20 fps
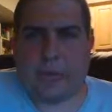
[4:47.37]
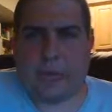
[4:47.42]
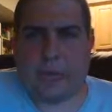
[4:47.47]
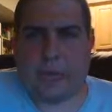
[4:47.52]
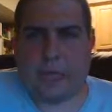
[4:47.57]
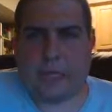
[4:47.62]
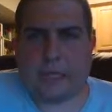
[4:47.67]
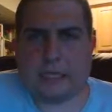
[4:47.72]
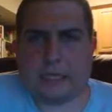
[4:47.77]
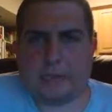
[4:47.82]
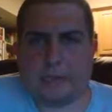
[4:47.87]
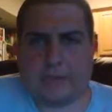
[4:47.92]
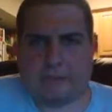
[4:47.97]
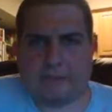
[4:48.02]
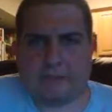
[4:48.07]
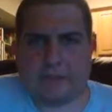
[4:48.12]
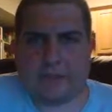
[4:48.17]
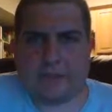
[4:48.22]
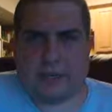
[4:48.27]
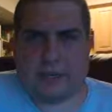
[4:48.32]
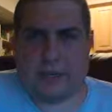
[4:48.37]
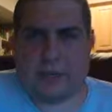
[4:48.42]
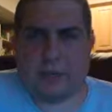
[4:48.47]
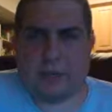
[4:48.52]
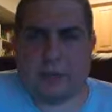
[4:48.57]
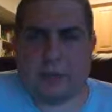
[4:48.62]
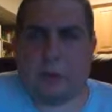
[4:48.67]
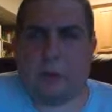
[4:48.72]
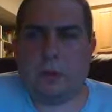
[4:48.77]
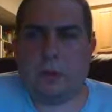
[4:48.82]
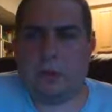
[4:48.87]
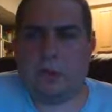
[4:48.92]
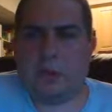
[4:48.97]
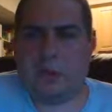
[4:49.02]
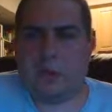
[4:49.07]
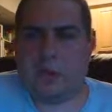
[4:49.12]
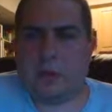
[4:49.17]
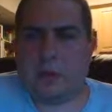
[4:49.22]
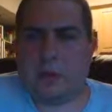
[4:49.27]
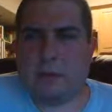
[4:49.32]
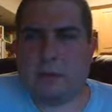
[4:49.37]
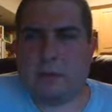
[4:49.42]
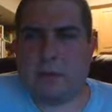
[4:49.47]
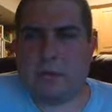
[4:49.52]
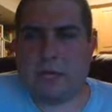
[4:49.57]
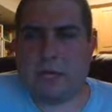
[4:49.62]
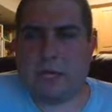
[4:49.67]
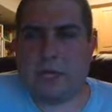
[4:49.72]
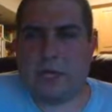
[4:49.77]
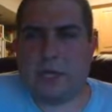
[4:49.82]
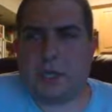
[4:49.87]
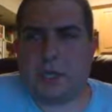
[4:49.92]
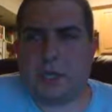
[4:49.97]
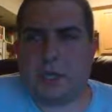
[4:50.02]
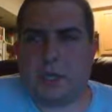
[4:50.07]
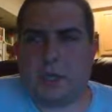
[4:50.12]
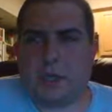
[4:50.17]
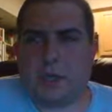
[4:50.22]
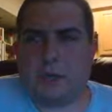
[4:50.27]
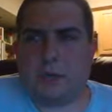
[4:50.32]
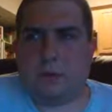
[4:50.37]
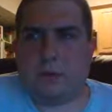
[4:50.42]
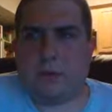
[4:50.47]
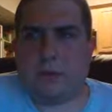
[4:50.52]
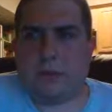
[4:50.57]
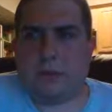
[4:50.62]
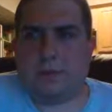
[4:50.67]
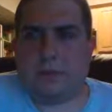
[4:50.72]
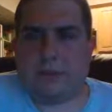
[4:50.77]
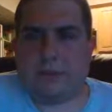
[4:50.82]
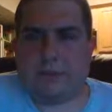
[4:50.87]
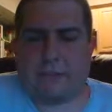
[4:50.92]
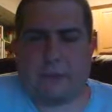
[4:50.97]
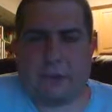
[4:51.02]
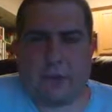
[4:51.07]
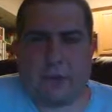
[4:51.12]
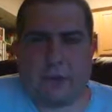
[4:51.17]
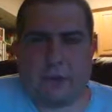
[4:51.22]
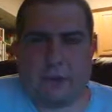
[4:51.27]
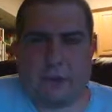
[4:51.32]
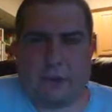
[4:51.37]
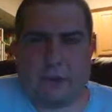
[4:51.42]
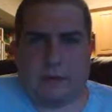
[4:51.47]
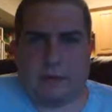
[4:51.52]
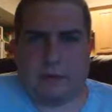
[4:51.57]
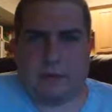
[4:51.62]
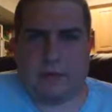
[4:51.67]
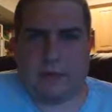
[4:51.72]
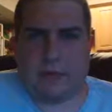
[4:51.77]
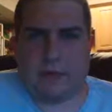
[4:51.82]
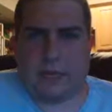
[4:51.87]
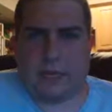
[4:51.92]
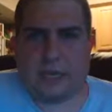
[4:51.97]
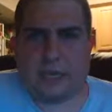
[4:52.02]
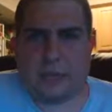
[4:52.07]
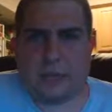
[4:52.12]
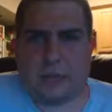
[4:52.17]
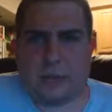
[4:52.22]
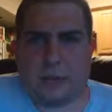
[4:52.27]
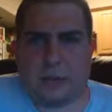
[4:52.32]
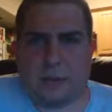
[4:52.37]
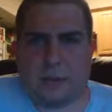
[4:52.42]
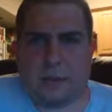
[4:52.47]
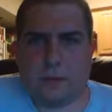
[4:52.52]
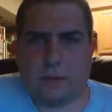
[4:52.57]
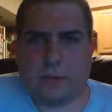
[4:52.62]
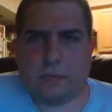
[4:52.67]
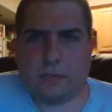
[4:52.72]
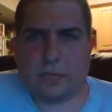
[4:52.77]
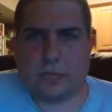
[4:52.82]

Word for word: Uh, he's played by Vin Diesel, but you would have never known it was Vin Diesel."